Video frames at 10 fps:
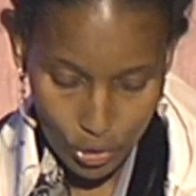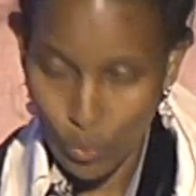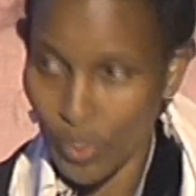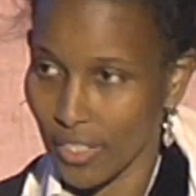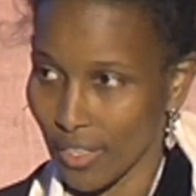
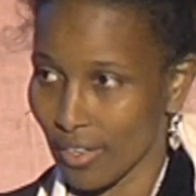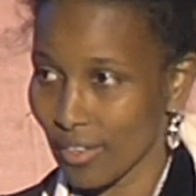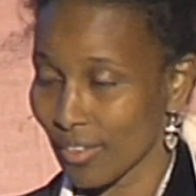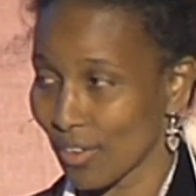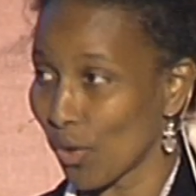tweeted
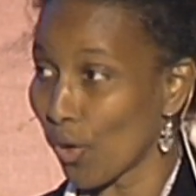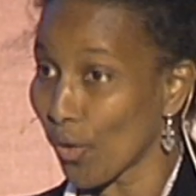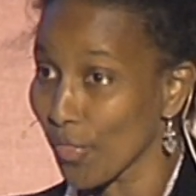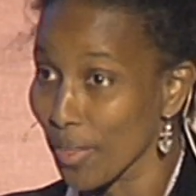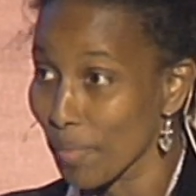
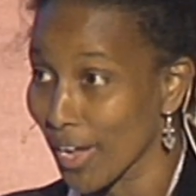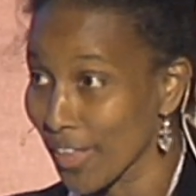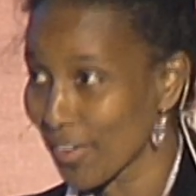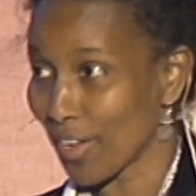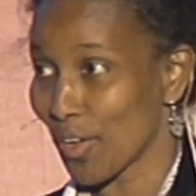on the
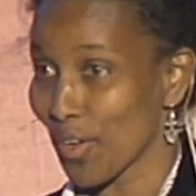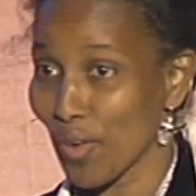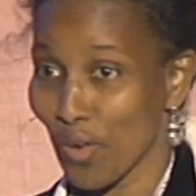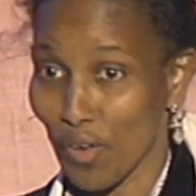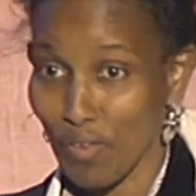birthday
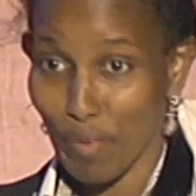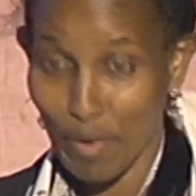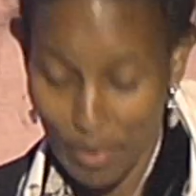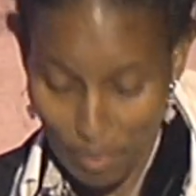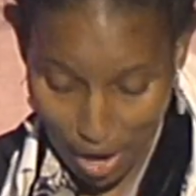of
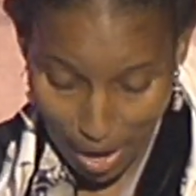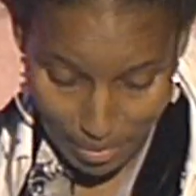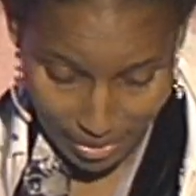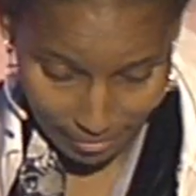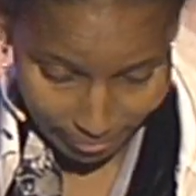Prophet
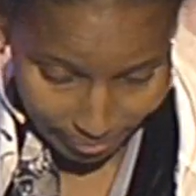Muhammad